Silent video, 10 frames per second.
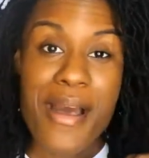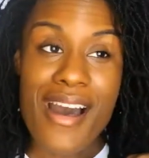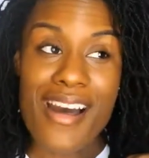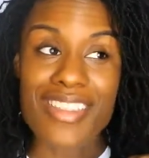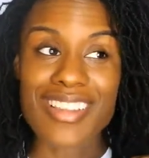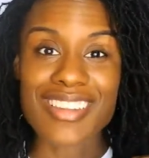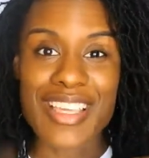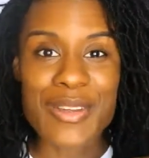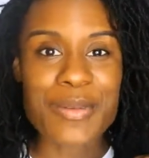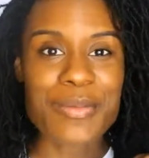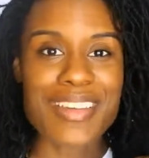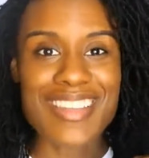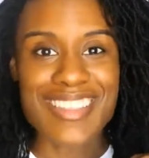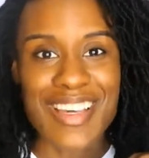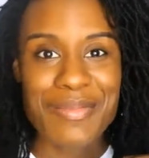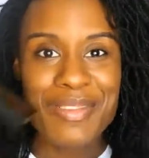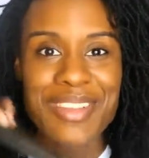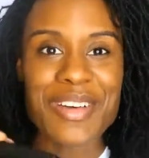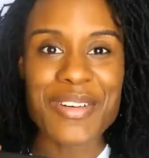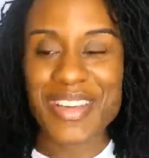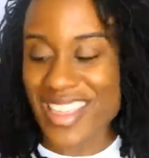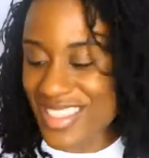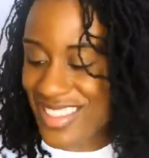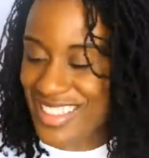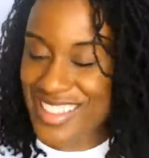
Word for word: Uh, the link will be down below in the